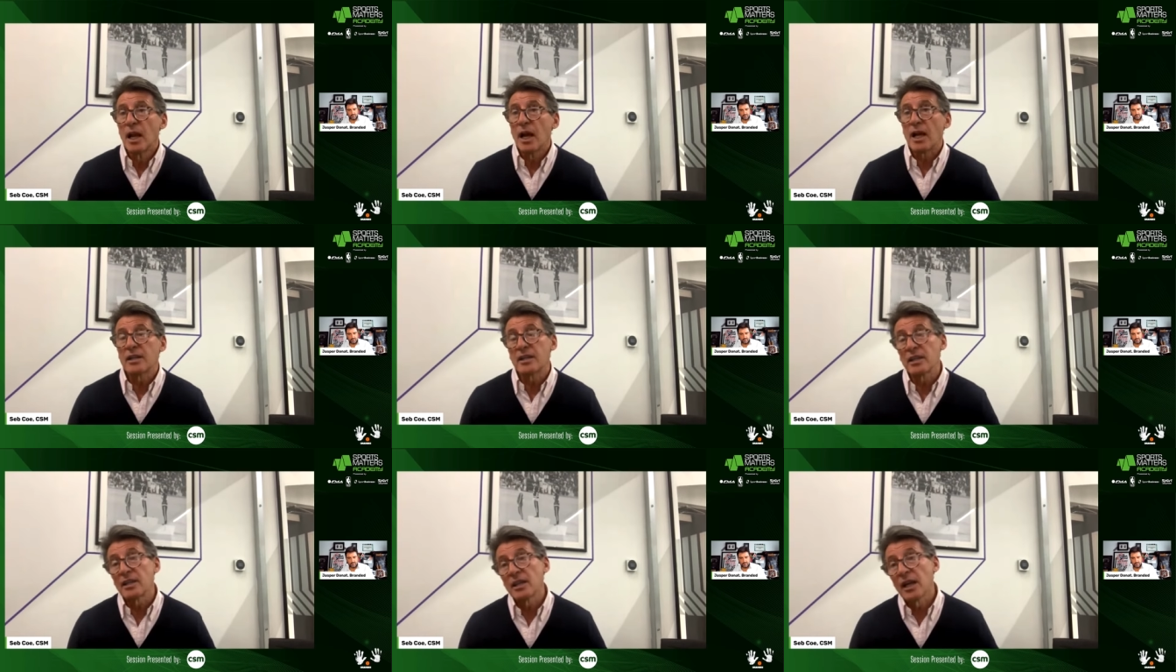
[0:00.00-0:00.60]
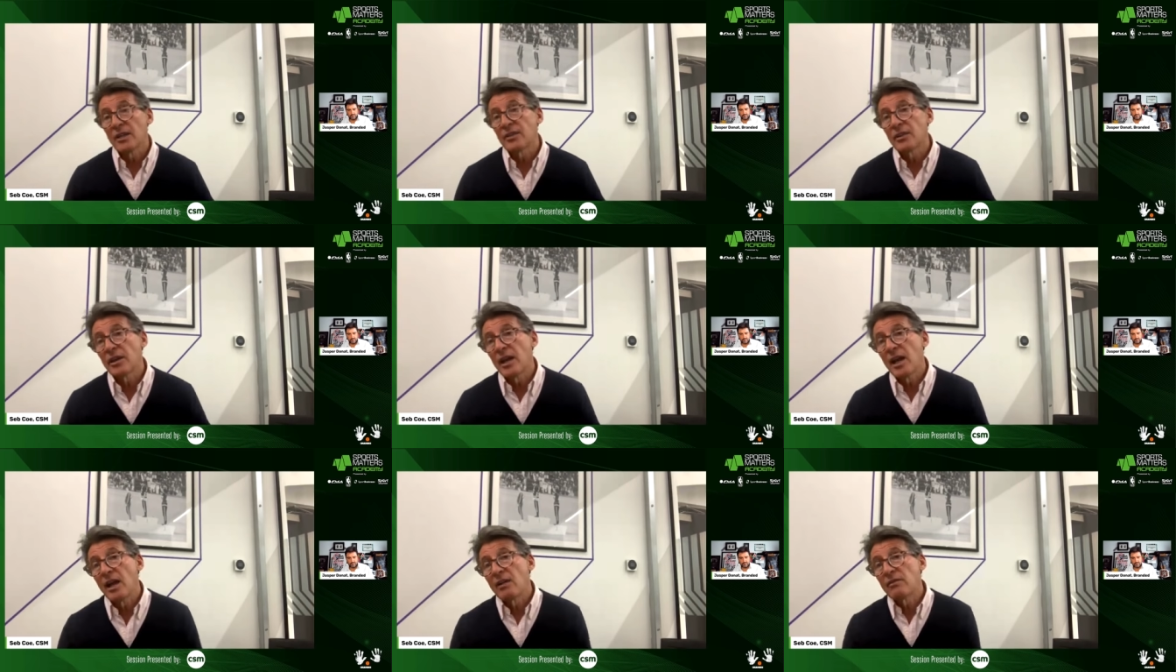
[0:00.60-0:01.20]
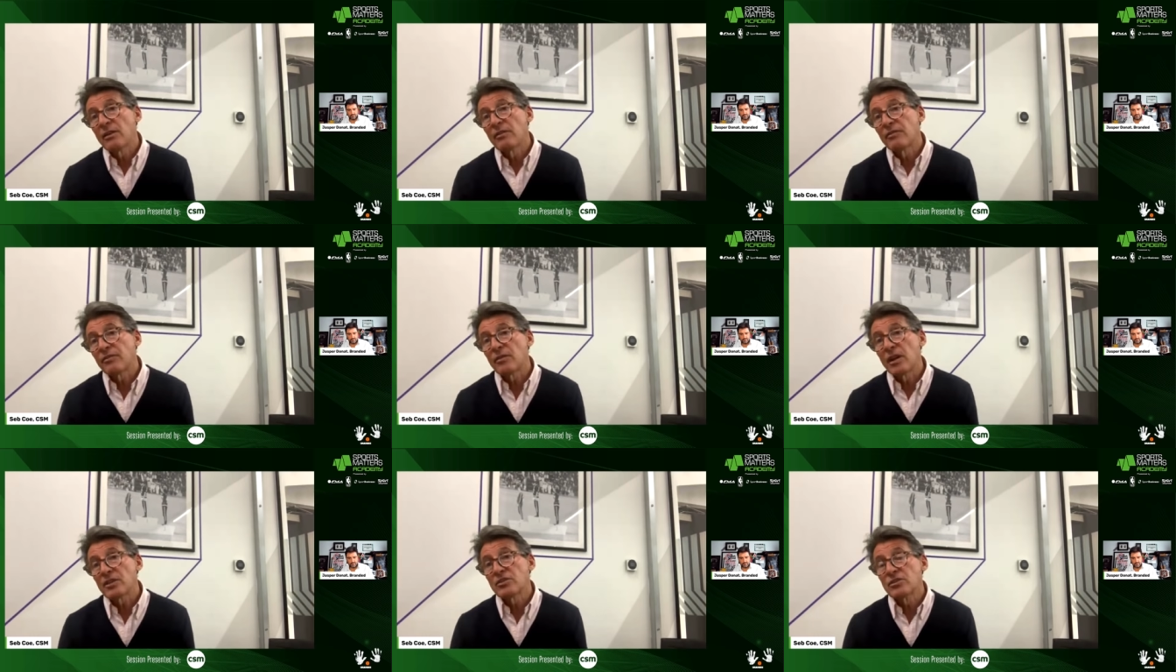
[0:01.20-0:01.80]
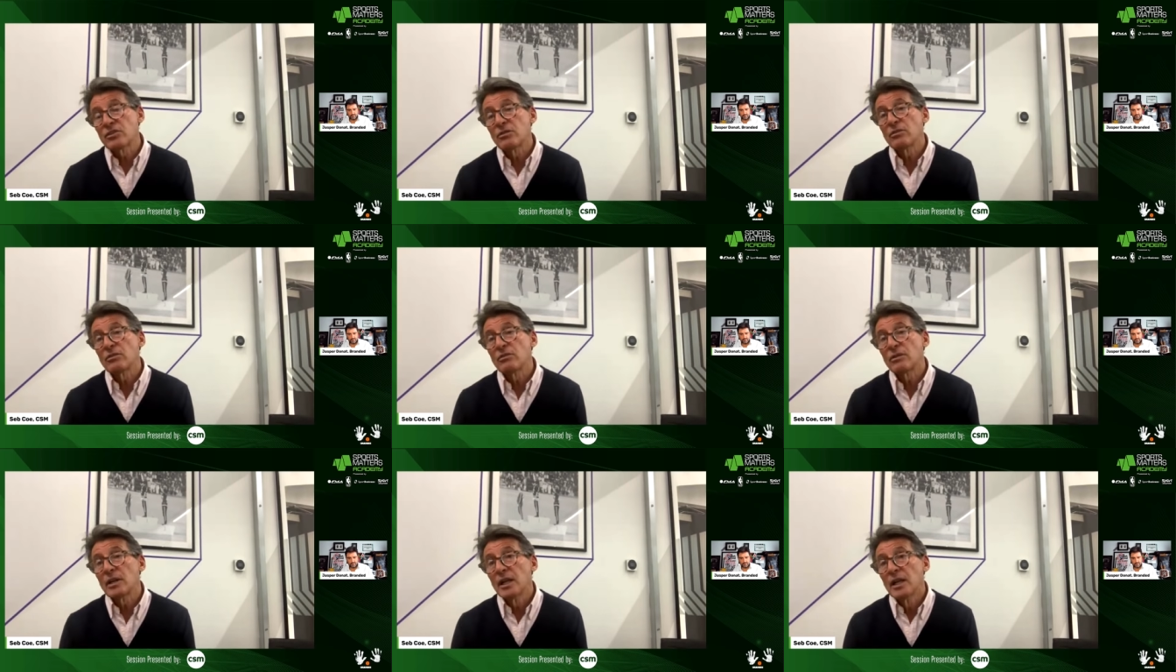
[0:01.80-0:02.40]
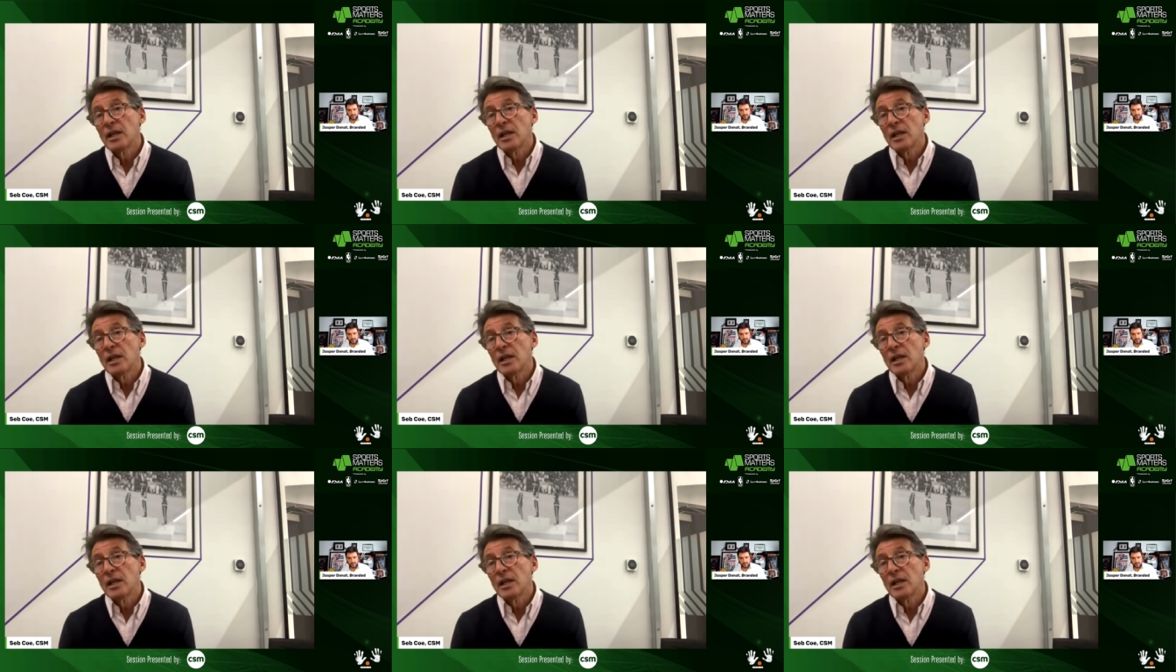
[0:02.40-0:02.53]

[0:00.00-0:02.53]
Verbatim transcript: I think the other area for us too